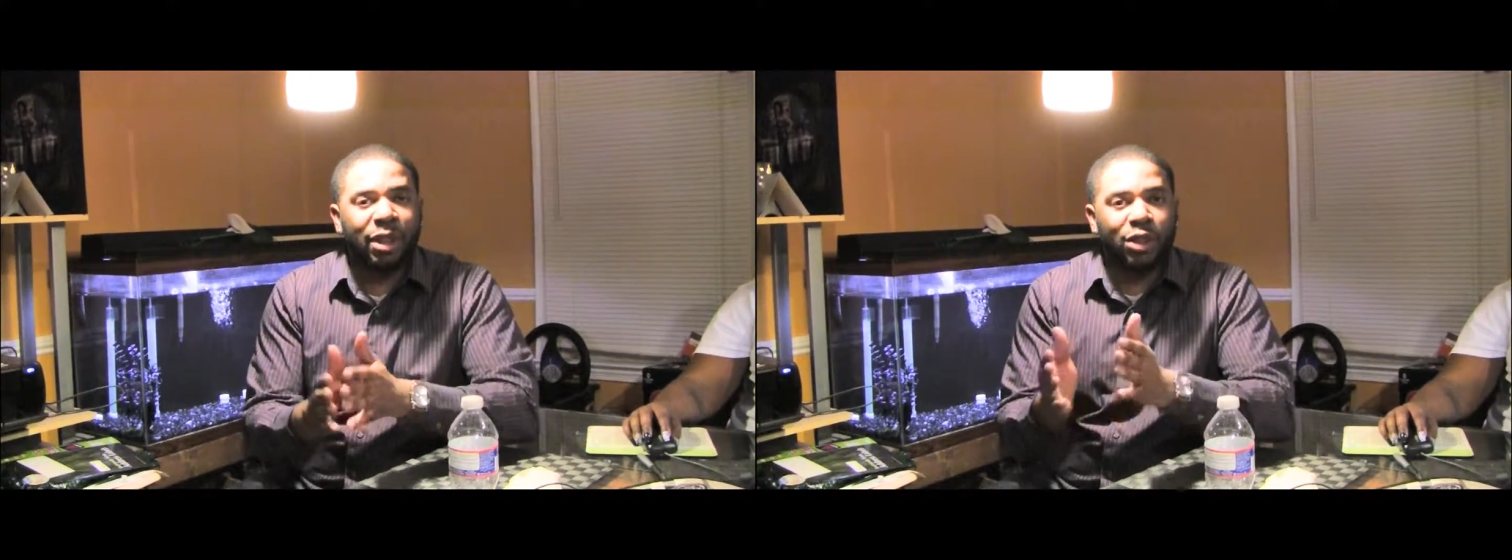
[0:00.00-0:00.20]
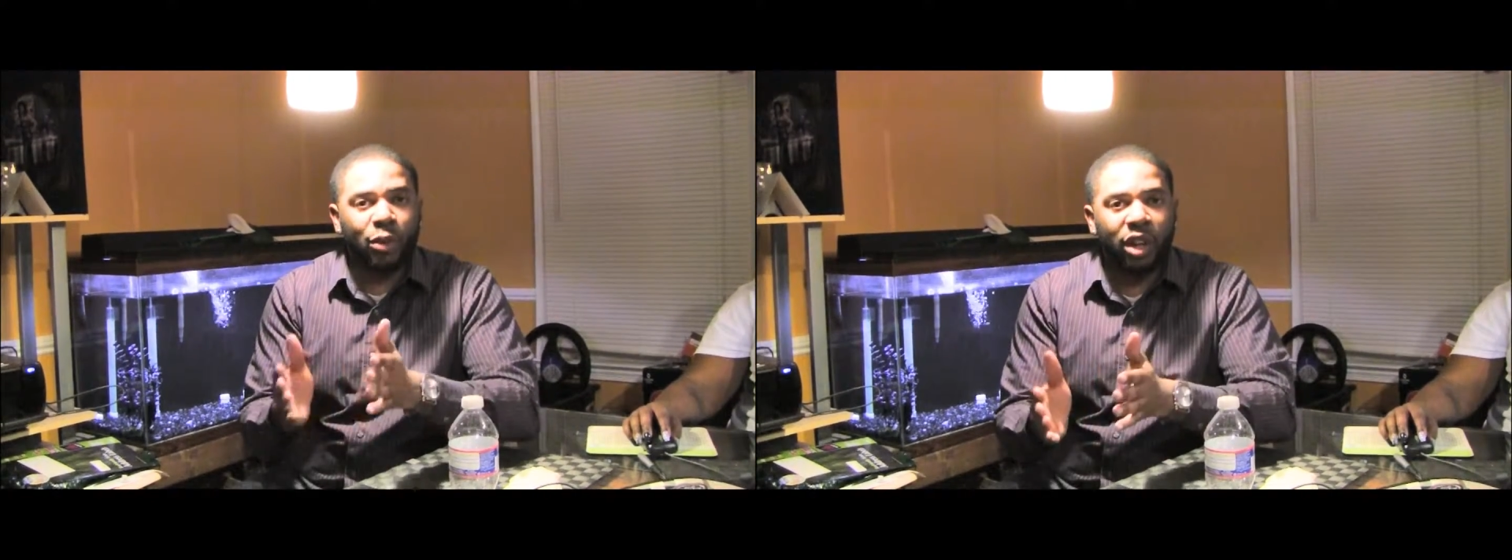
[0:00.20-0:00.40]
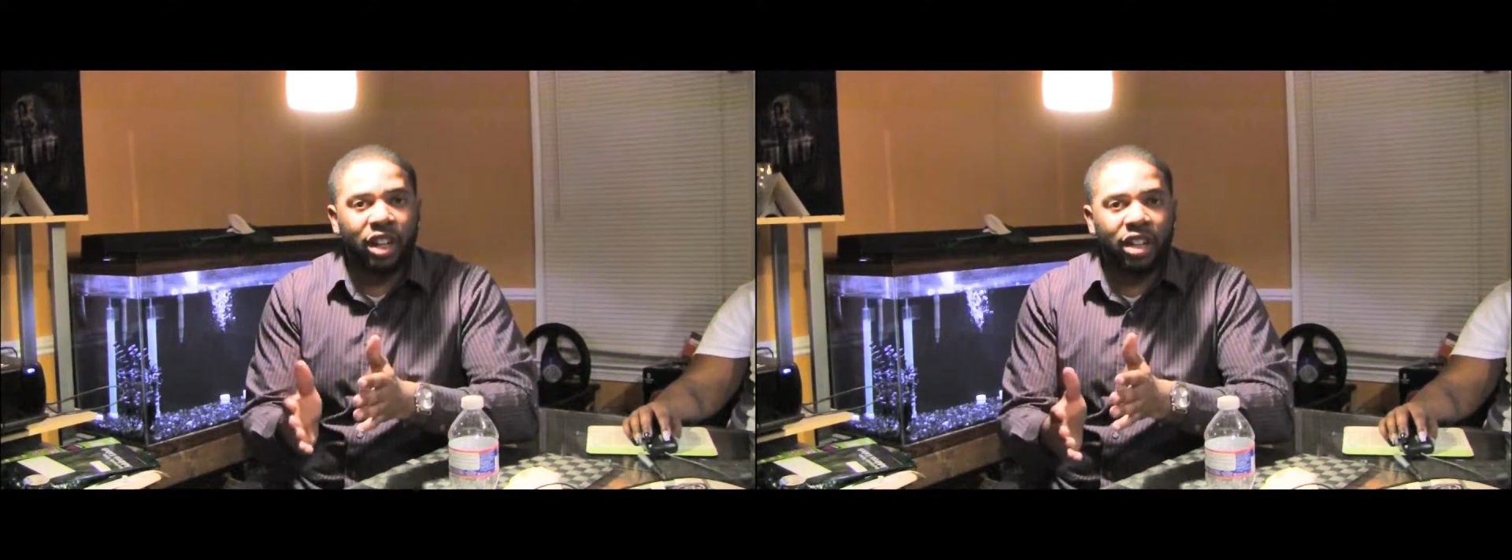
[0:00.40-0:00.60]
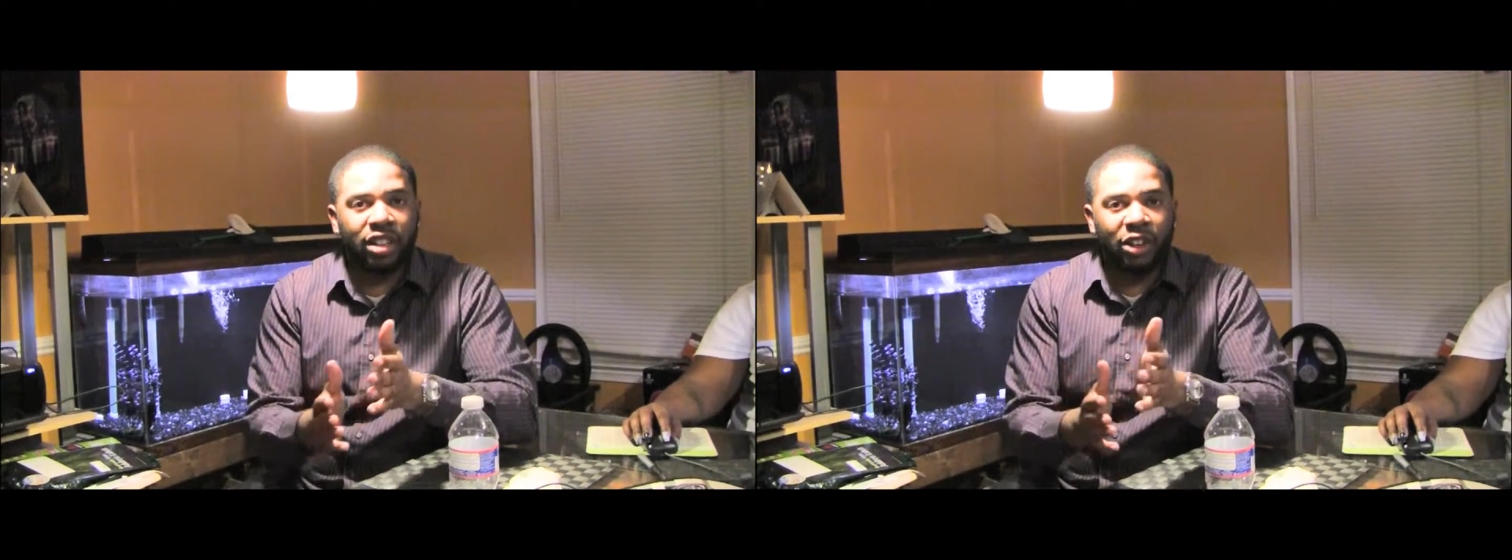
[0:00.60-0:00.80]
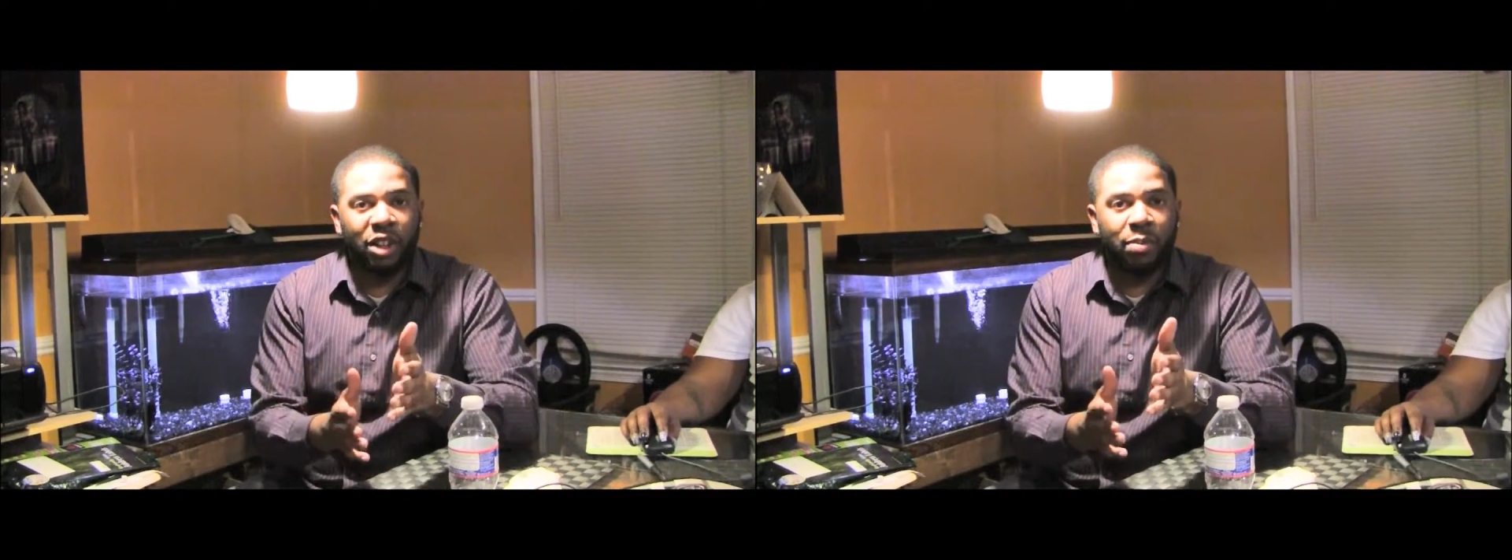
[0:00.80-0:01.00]
20 to
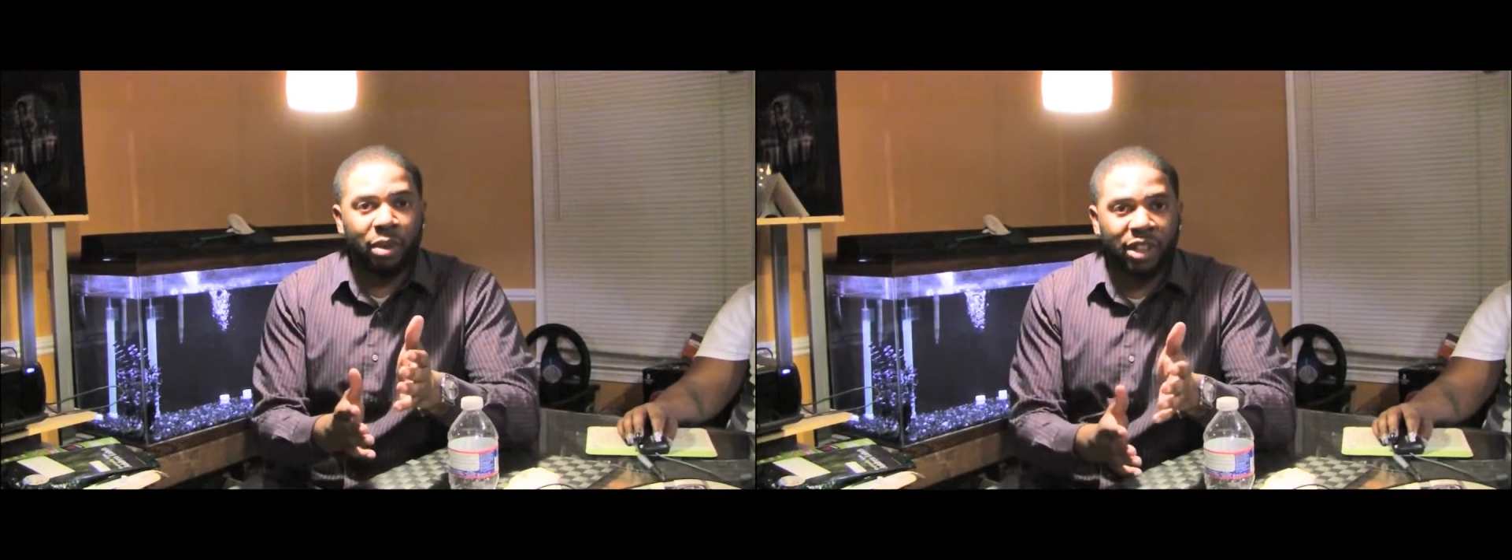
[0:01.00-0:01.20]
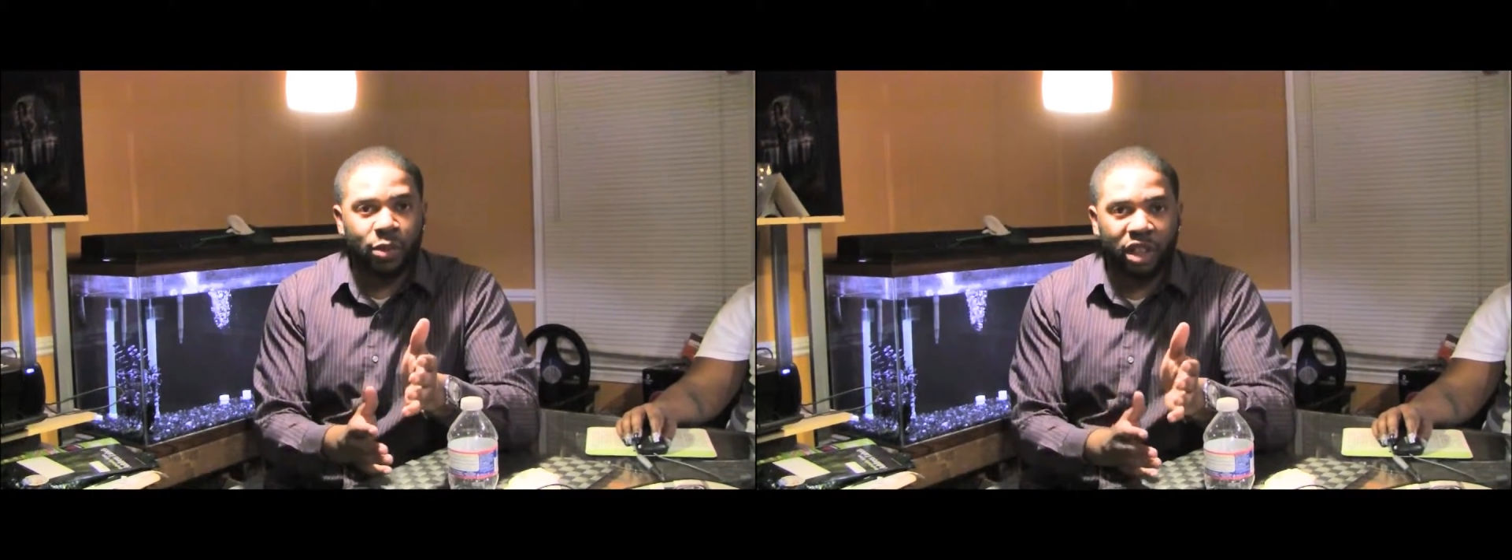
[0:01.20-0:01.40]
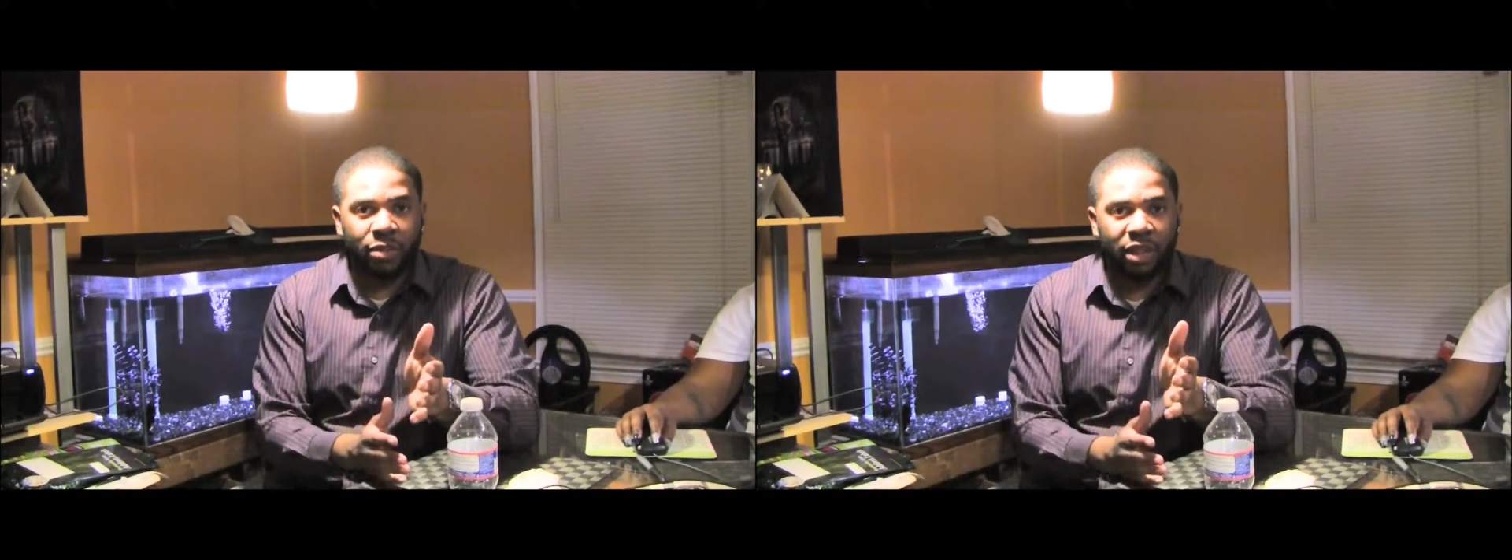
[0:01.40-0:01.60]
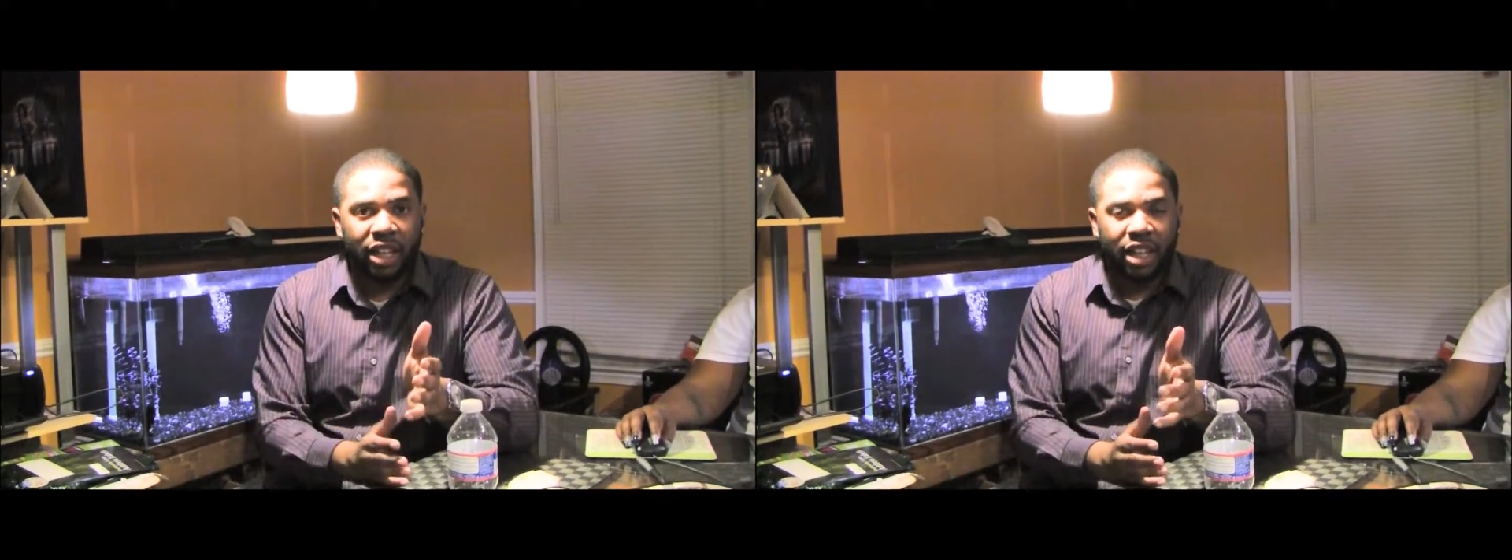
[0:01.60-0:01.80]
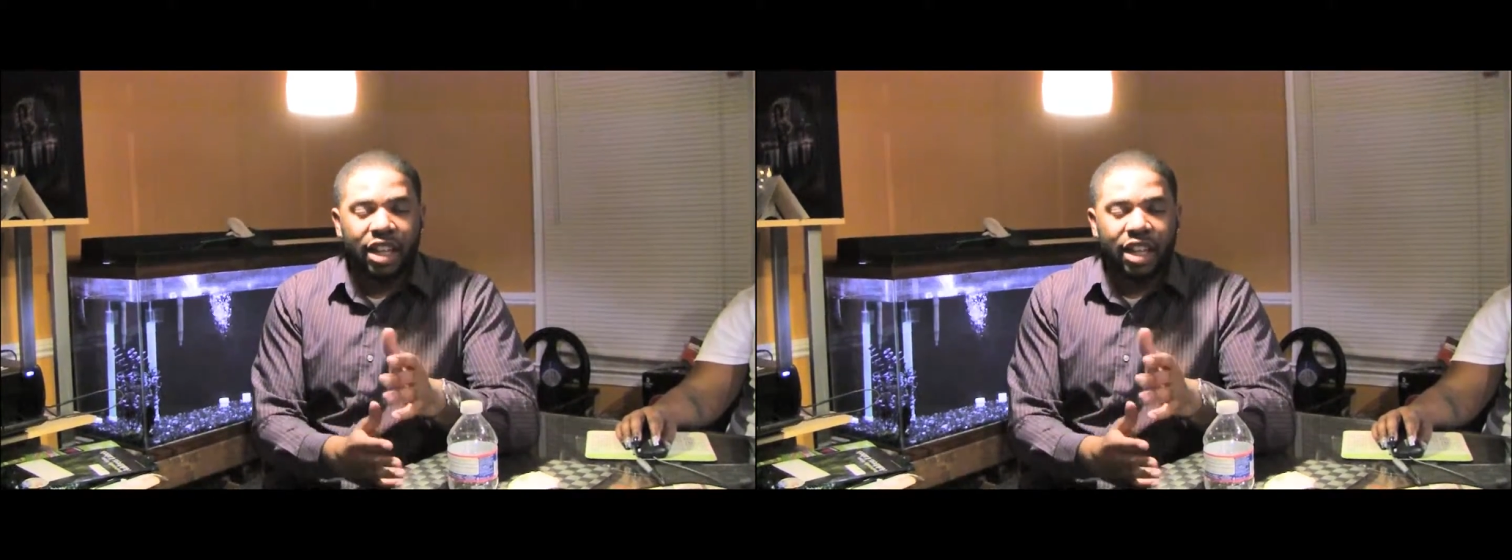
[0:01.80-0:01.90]
30 books with me.